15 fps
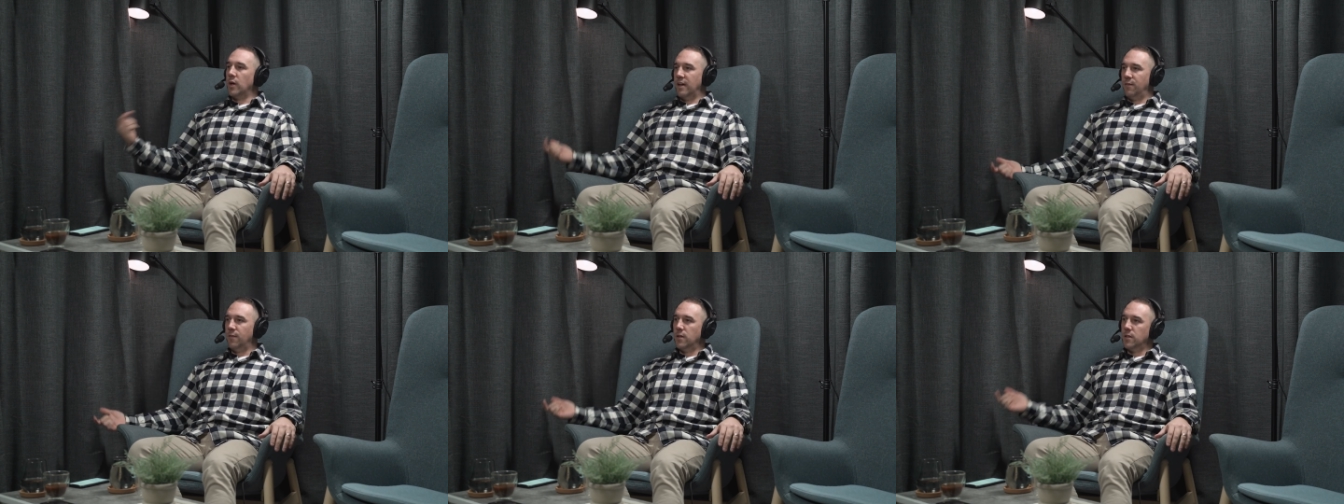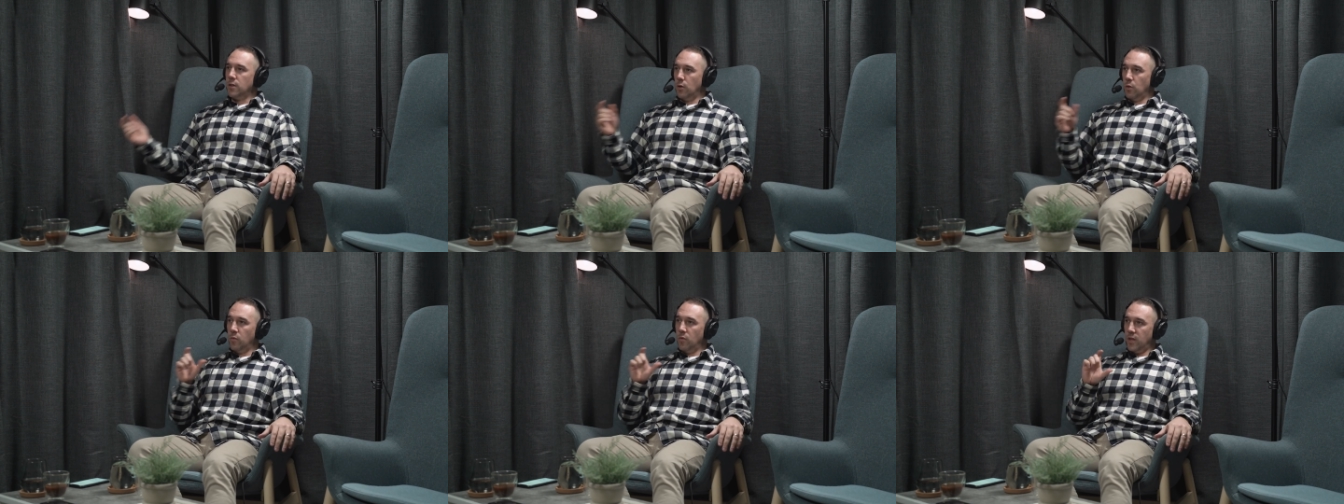efforts
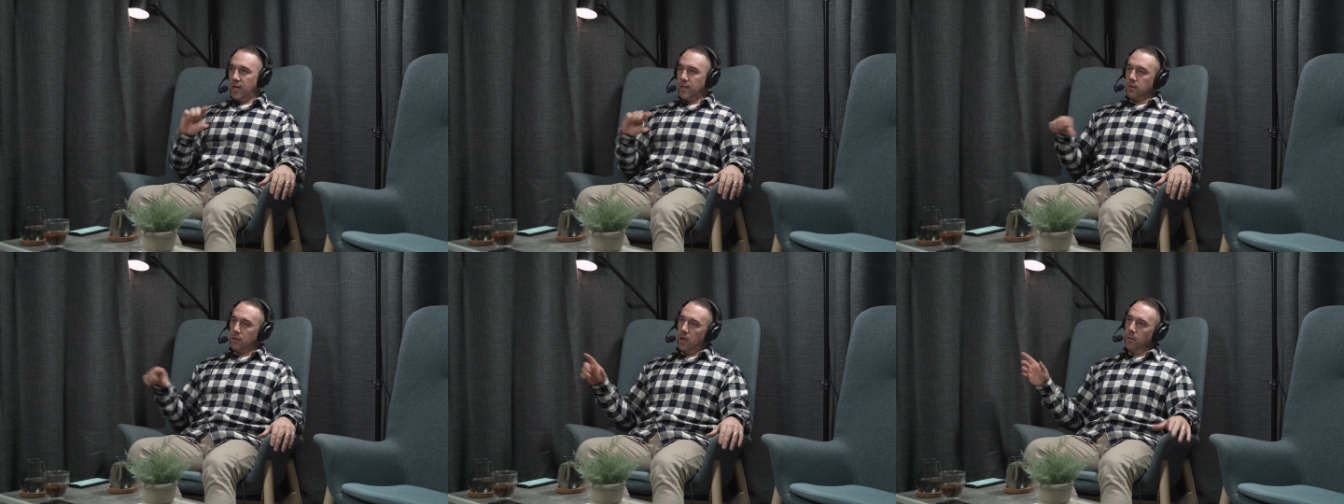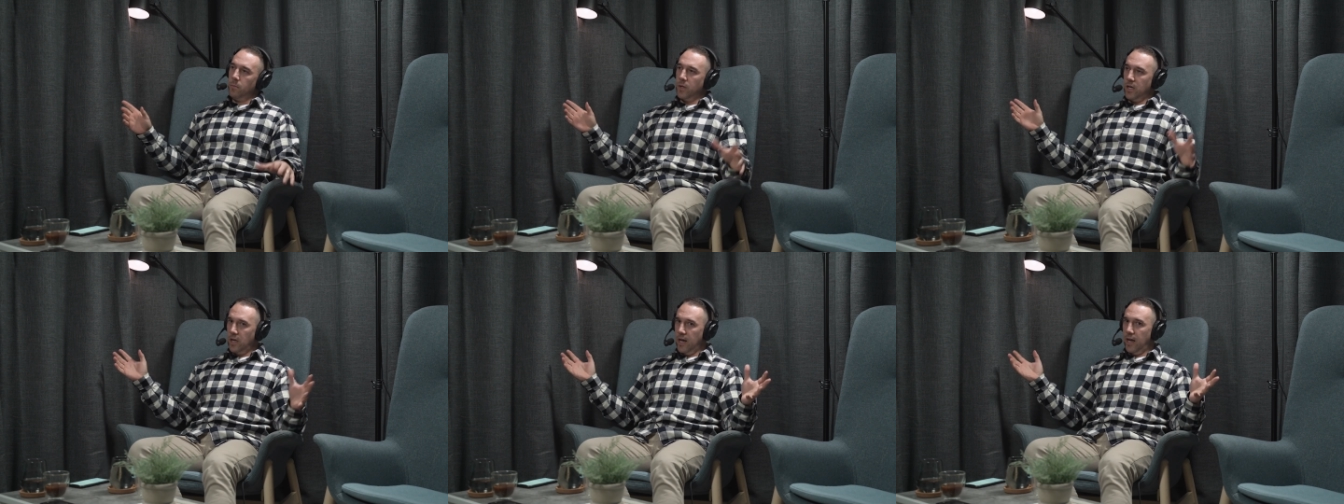over that time,
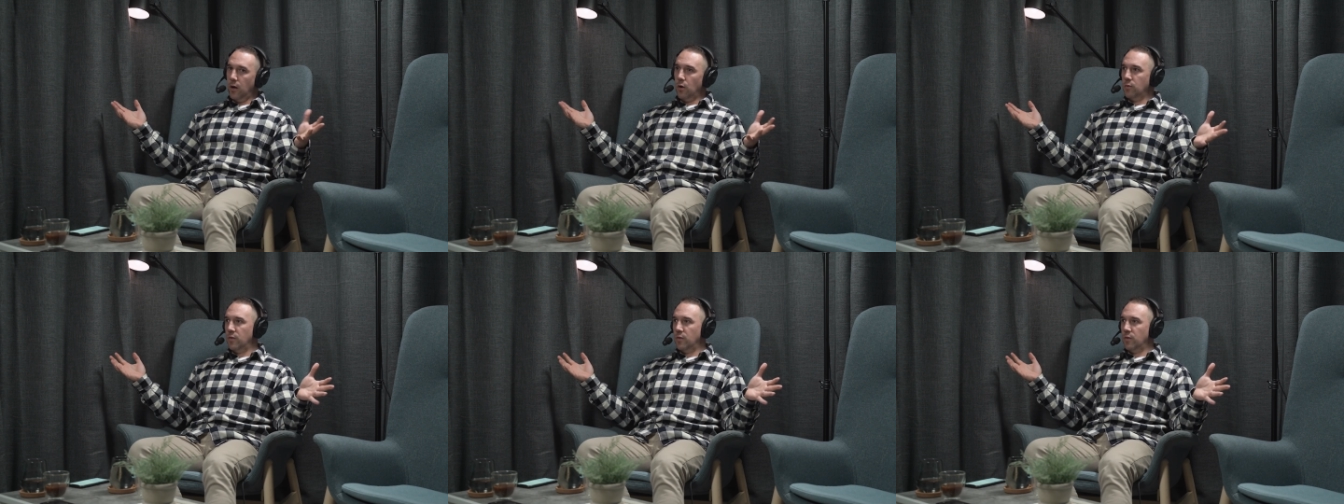but net over